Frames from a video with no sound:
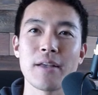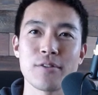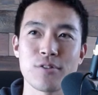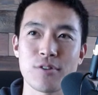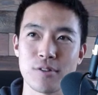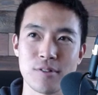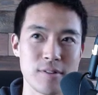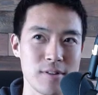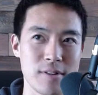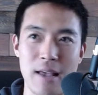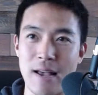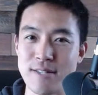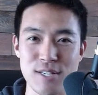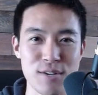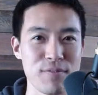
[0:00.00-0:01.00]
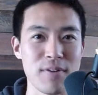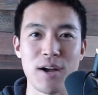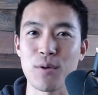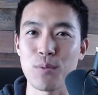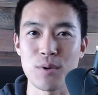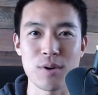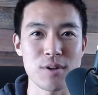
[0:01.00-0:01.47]
just as if I
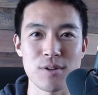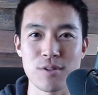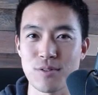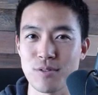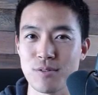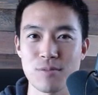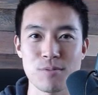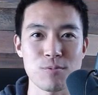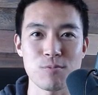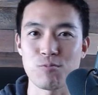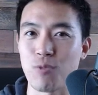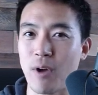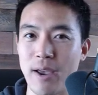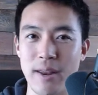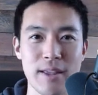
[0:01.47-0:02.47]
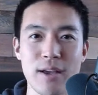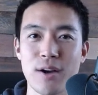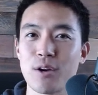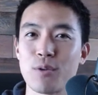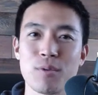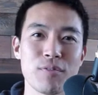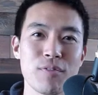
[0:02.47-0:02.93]
was writing out
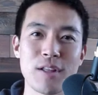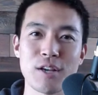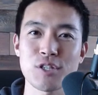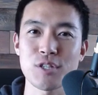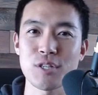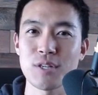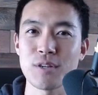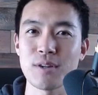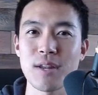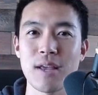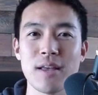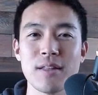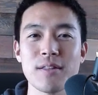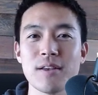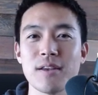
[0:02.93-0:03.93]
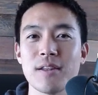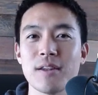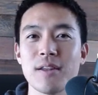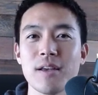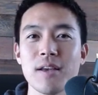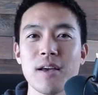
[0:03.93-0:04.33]
a reflection, and then